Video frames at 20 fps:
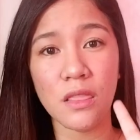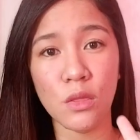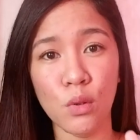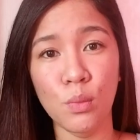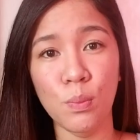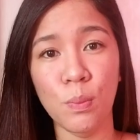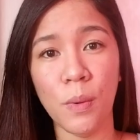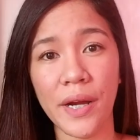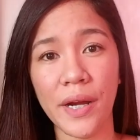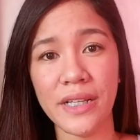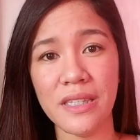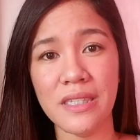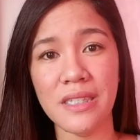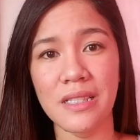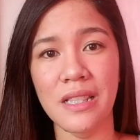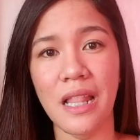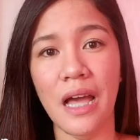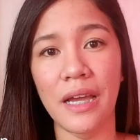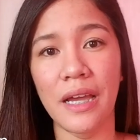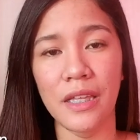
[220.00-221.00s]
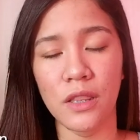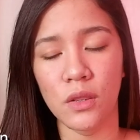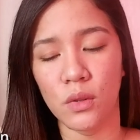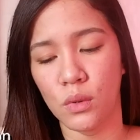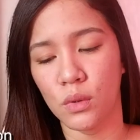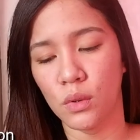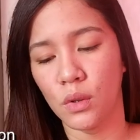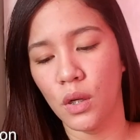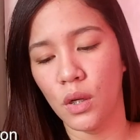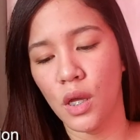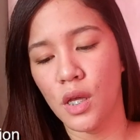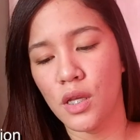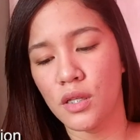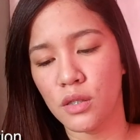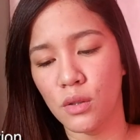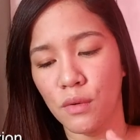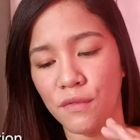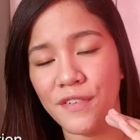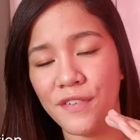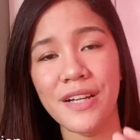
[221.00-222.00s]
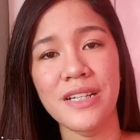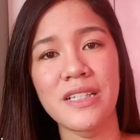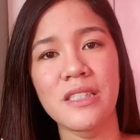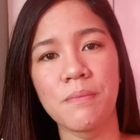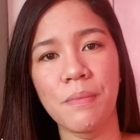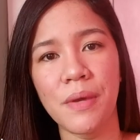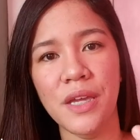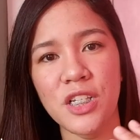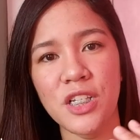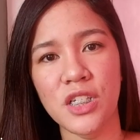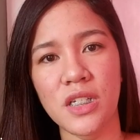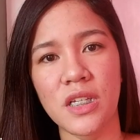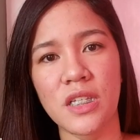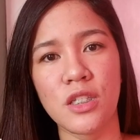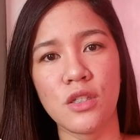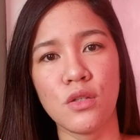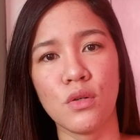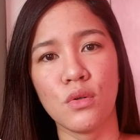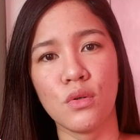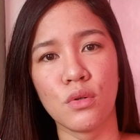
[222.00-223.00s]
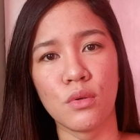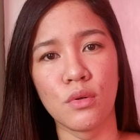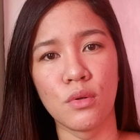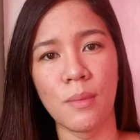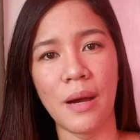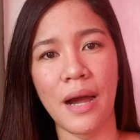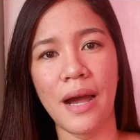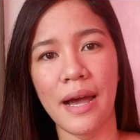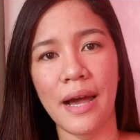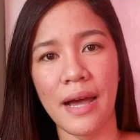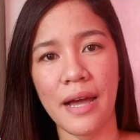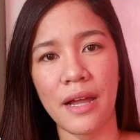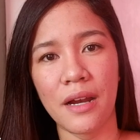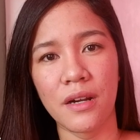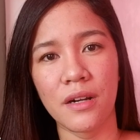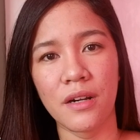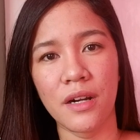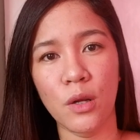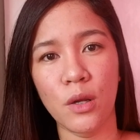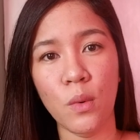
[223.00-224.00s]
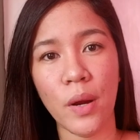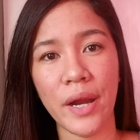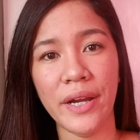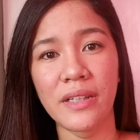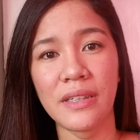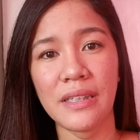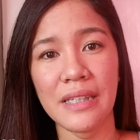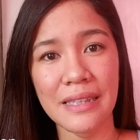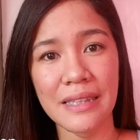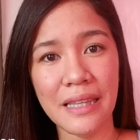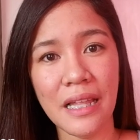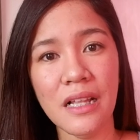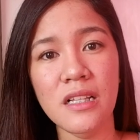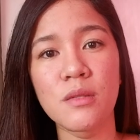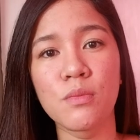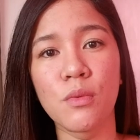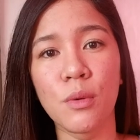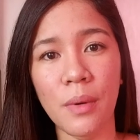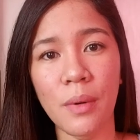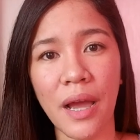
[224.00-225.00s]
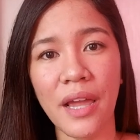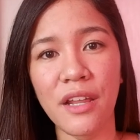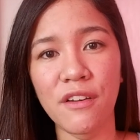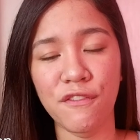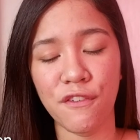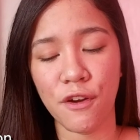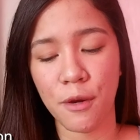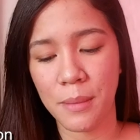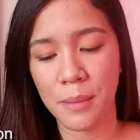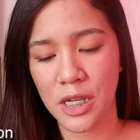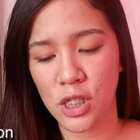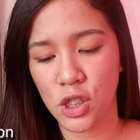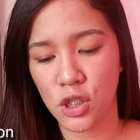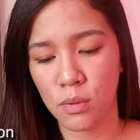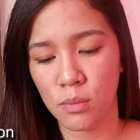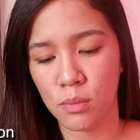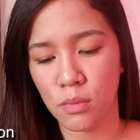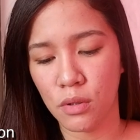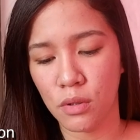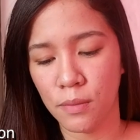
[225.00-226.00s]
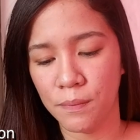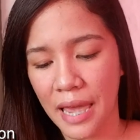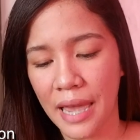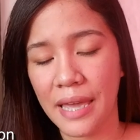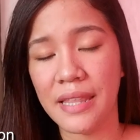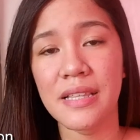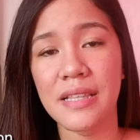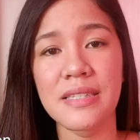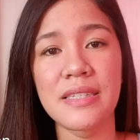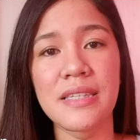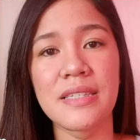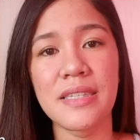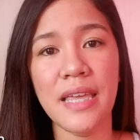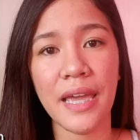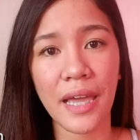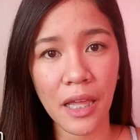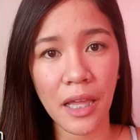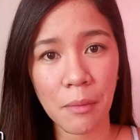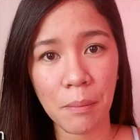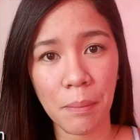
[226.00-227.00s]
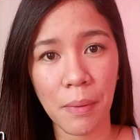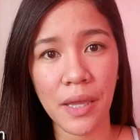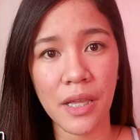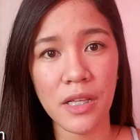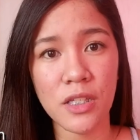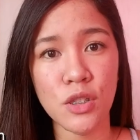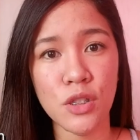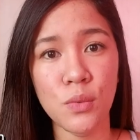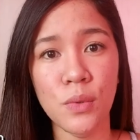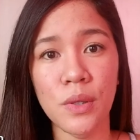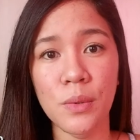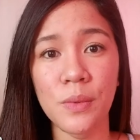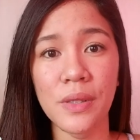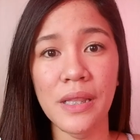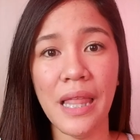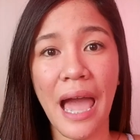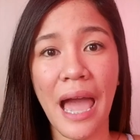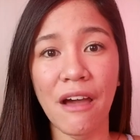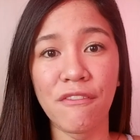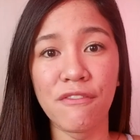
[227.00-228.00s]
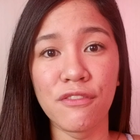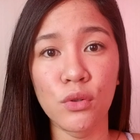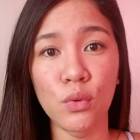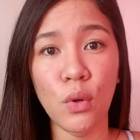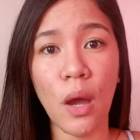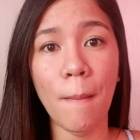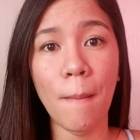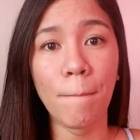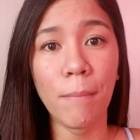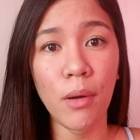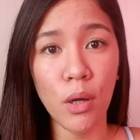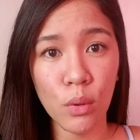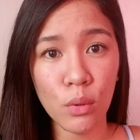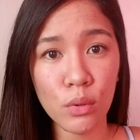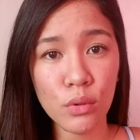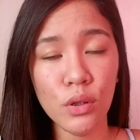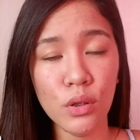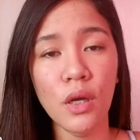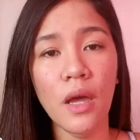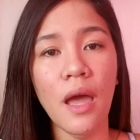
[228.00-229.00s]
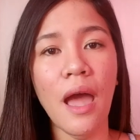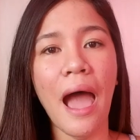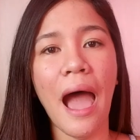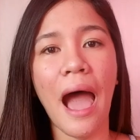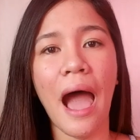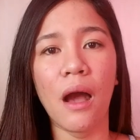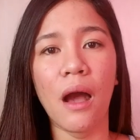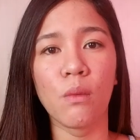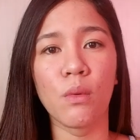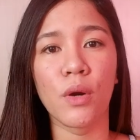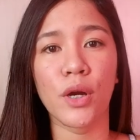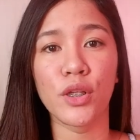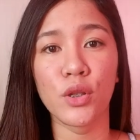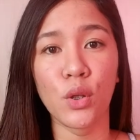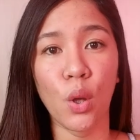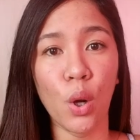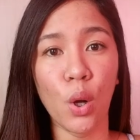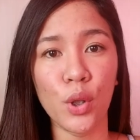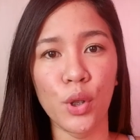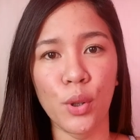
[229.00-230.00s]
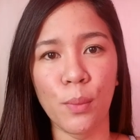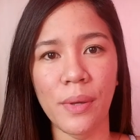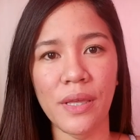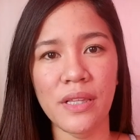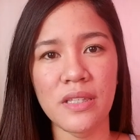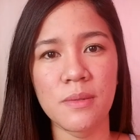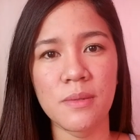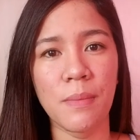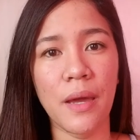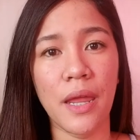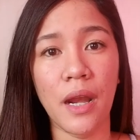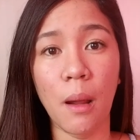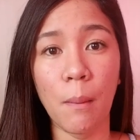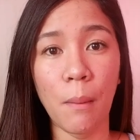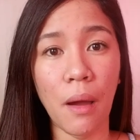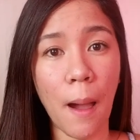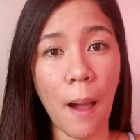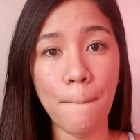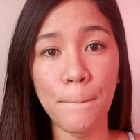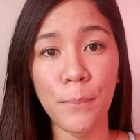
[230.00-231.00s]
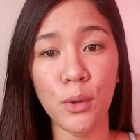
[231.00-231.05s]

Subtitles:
two parts lang ito. So, first page is yung mga required details mo, mga information mo. And then, sa second page, we will have to upload our documents, parang mga